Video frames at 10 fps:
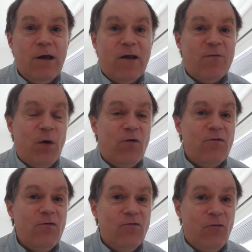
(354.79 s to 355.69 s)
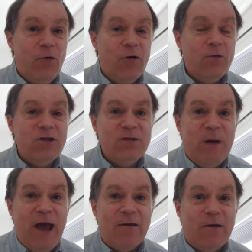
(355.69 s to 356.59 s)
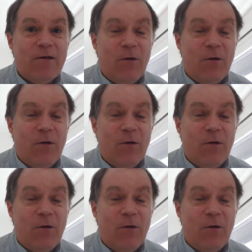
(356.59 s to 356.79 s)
as opposed to Drug, which is badness.